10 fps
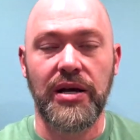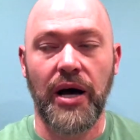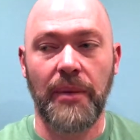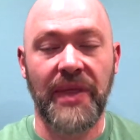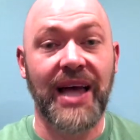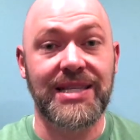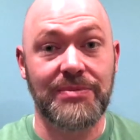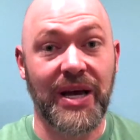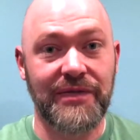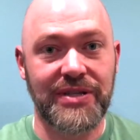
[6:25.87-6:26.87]
That's
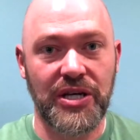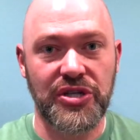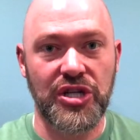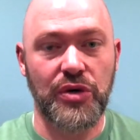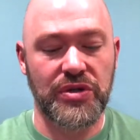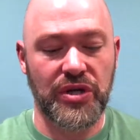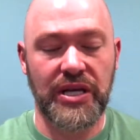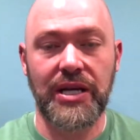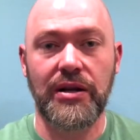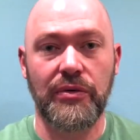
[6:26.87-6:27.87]
my invitation to you, is
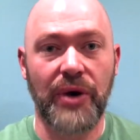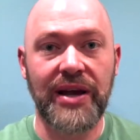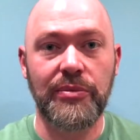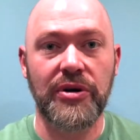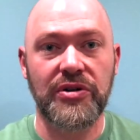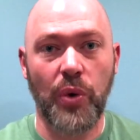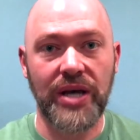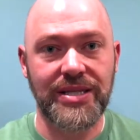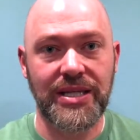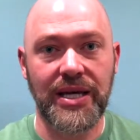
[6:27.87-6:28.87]
to write and burn
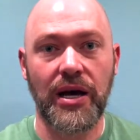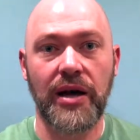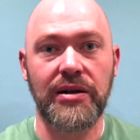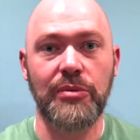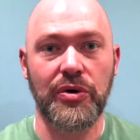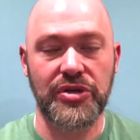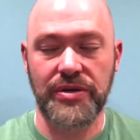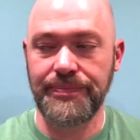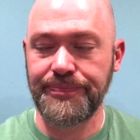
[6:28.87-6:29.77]
twice a day on an emotion.